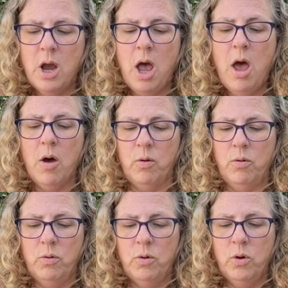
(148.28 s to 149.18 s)
"Oh,
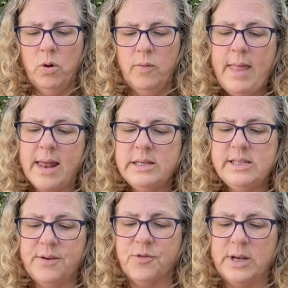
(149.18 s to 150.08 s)
that is
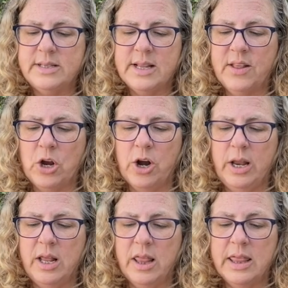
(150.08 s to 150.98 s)
different," said the
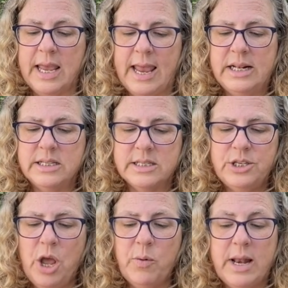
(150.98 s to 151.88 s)
guardian of the gates.
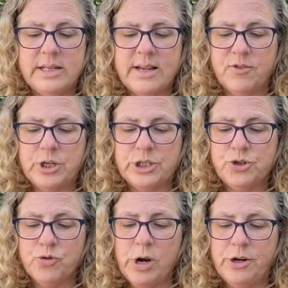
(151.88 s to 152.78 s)
"No one has ever
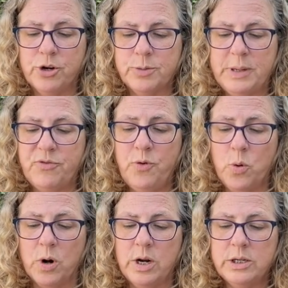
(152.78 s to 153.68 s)
destroyed her
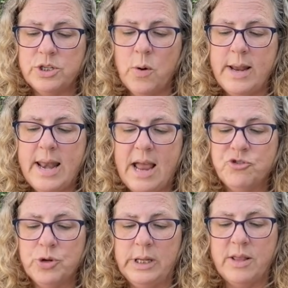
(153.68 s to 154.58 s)
before, so I
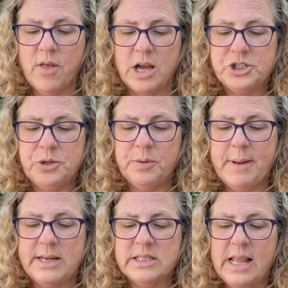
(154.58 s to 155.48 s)
naturally thought she would
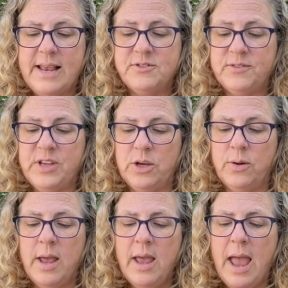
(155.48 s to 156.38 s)
make slaves of
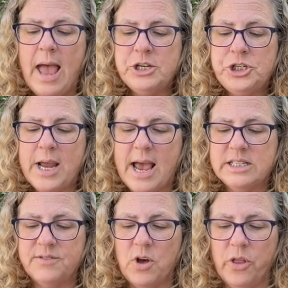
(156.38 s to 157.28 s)
you, as she
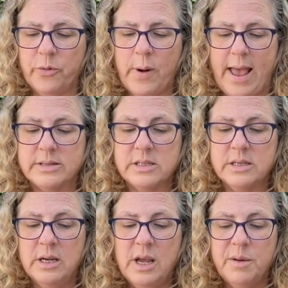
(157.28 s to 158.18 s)
has of all the
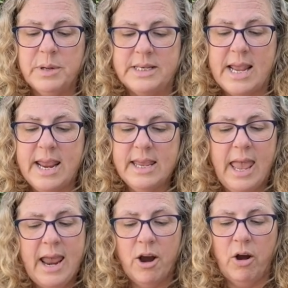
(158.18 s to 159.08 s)
rest. But take
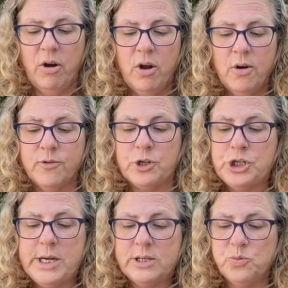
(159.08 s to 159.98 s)
care, for
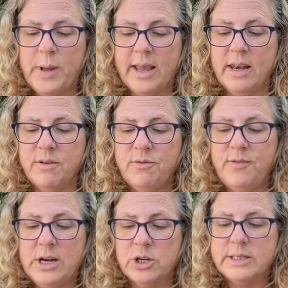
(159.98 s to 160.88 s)
she is wicked and
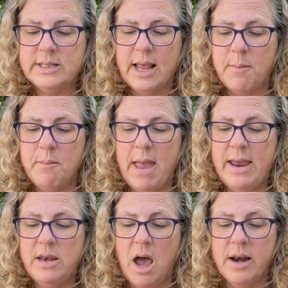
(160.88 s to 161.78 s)
fierce, and
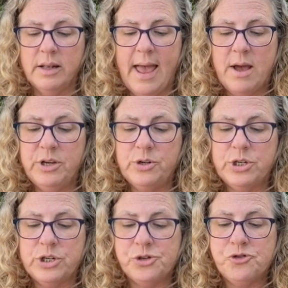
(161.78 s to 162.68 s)
may not allow you
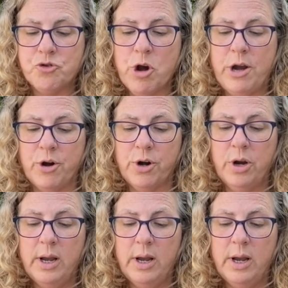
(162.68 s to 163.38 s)
to destroy her.